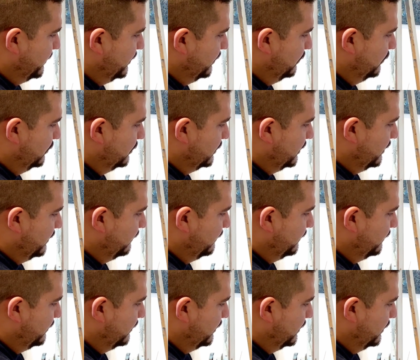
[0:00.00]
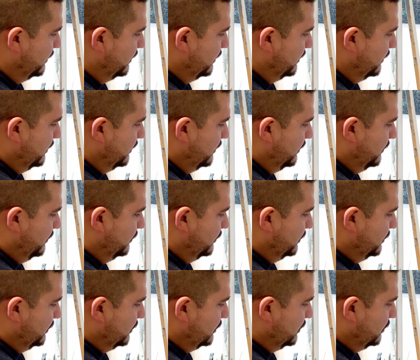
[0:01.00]
roots have, which
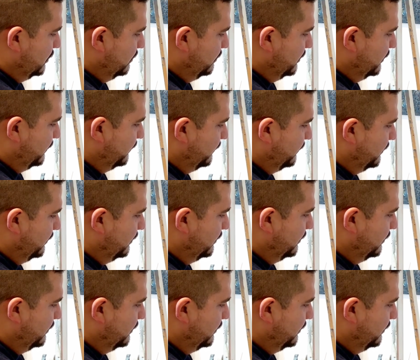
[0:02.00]
is so much fun.